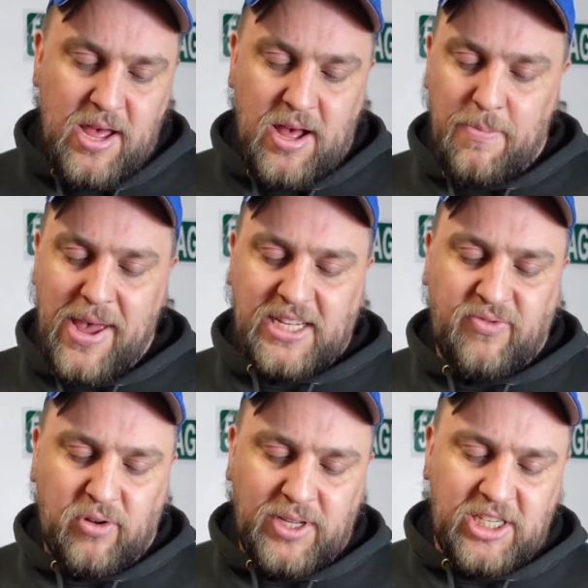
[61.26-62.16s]
uh, max
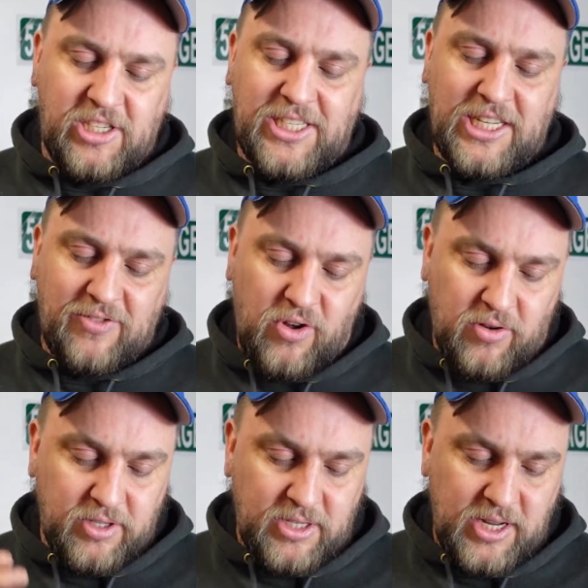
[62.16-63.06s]
voltage is six
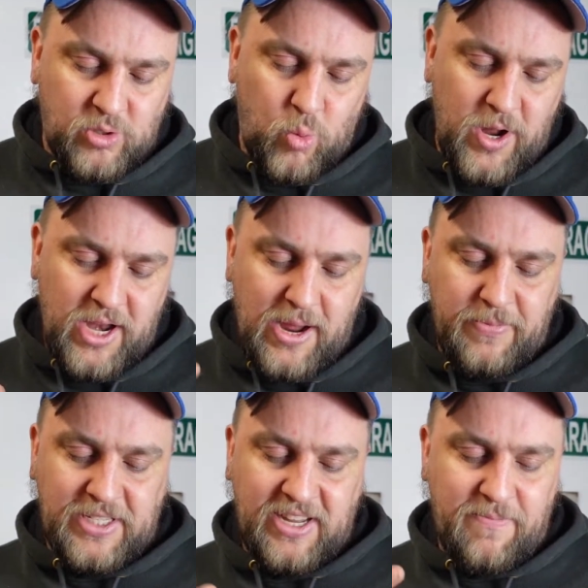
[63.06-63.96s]
volts. It's one
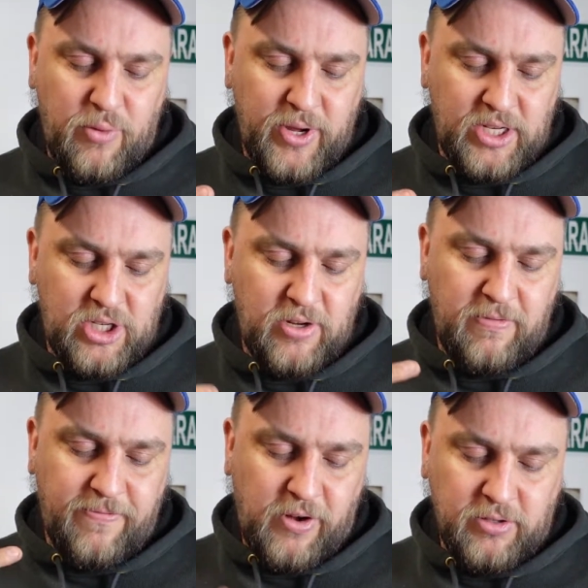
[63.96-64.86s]
amp,
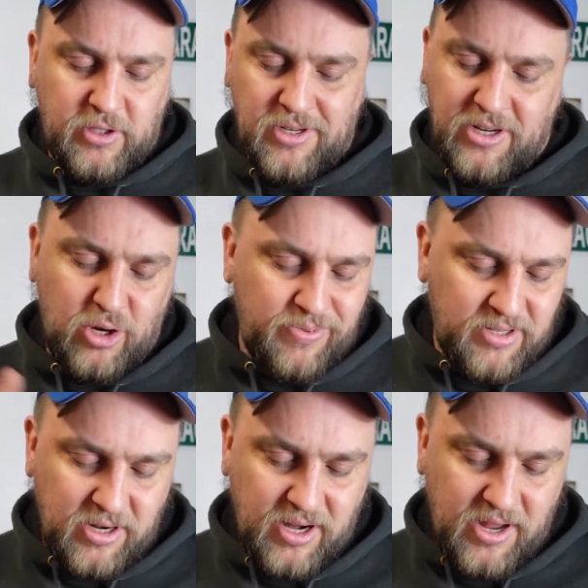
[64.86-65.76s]
7.2 volts on an open
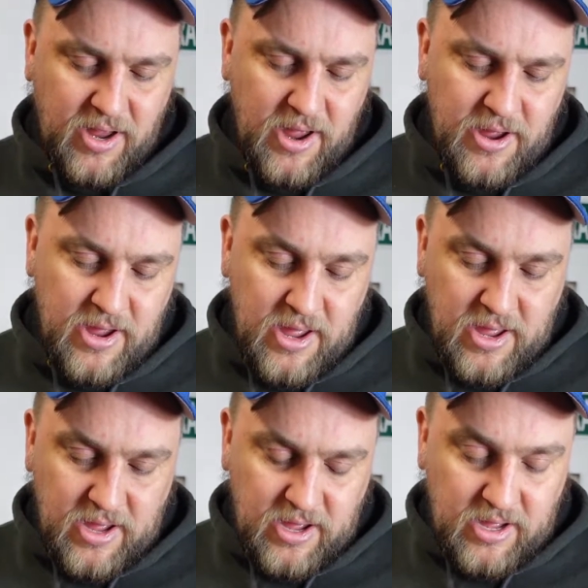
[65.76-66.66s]
circuit,
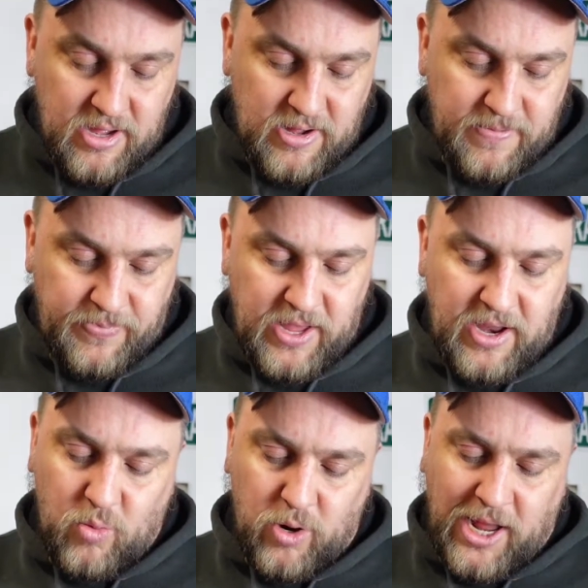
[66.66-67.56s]
um,
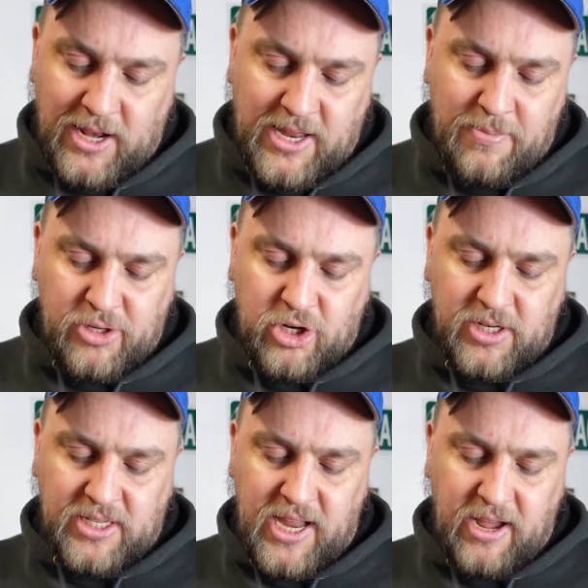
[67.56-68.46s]
and working temperature
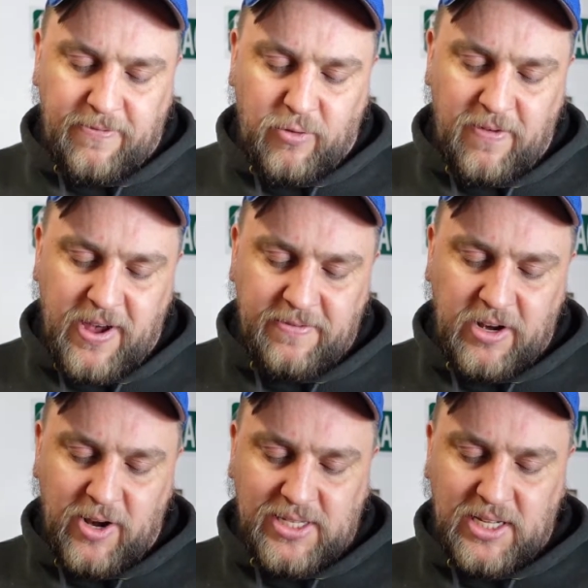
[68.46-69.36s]
is negative 45
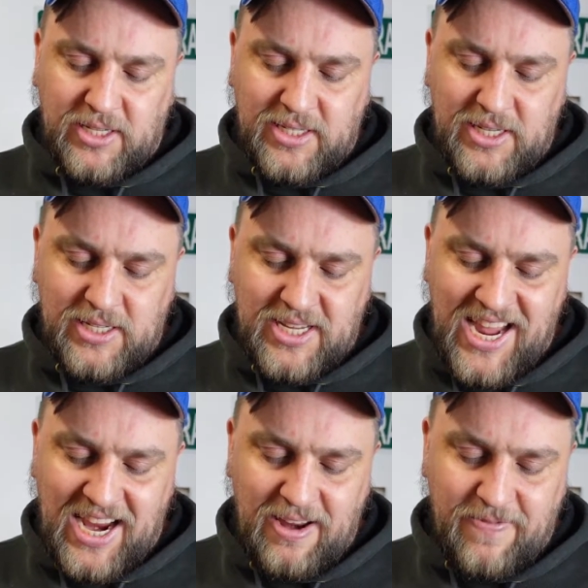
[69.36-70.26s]
degrees Celsius
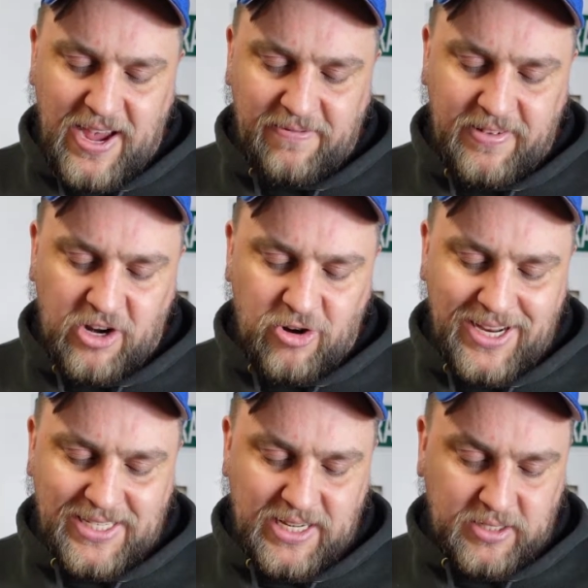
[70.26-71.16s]
to 85
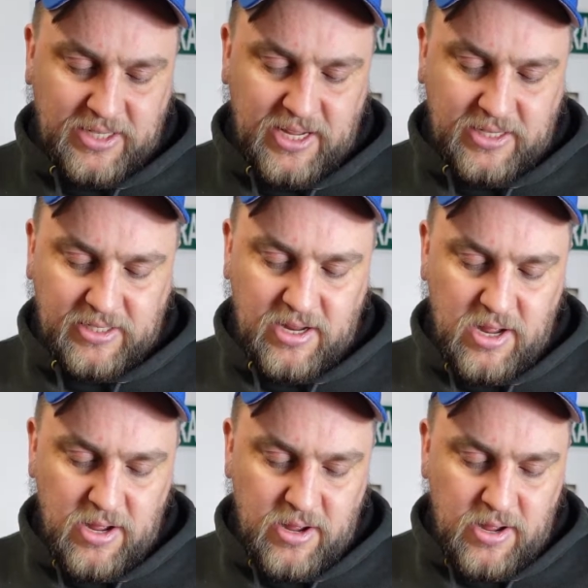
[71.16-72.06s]
degrees Celsius.
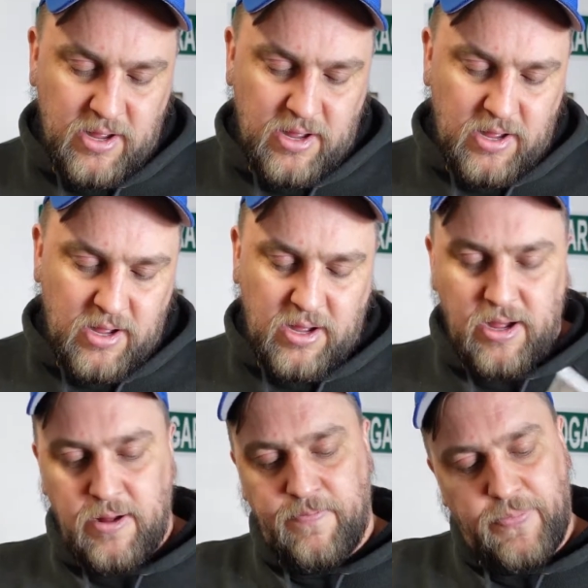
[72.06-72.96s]

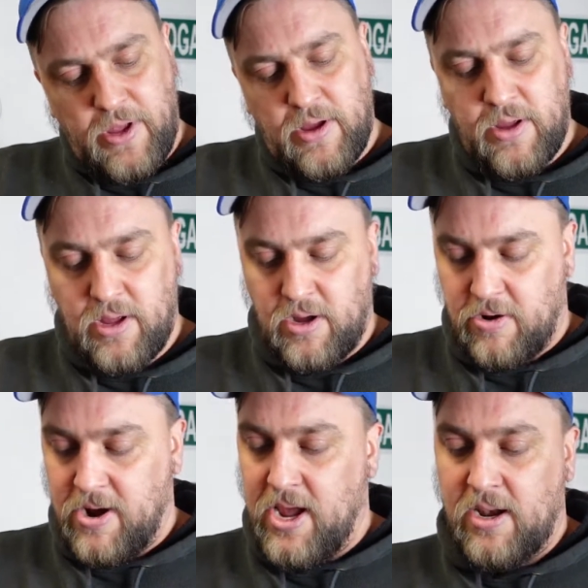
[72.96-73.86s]
Um,
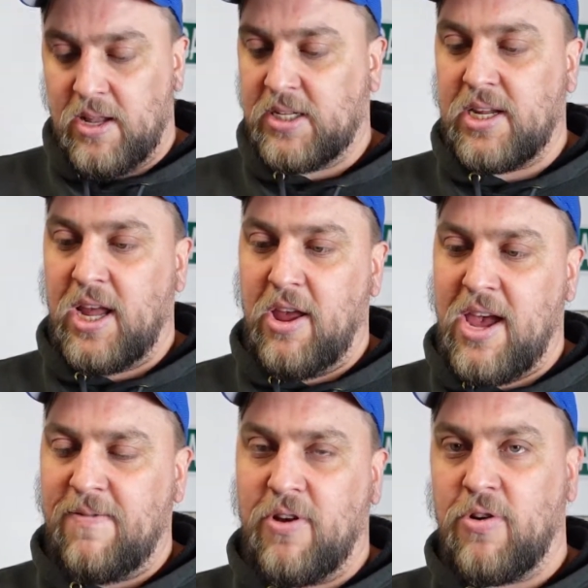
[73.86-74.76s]
all right, and it looks like you
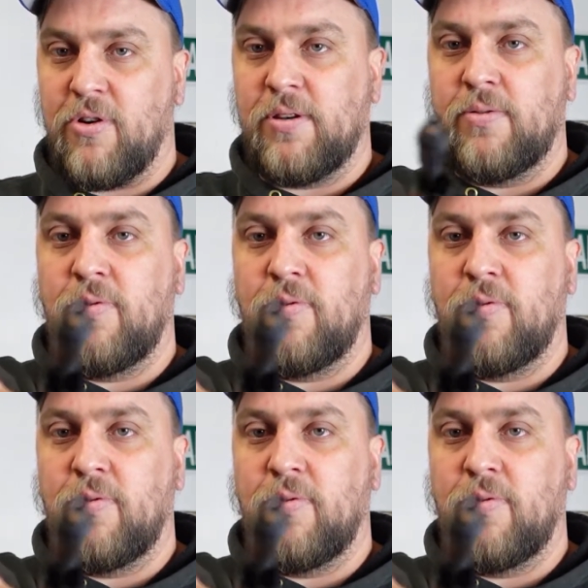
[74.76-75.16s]
have your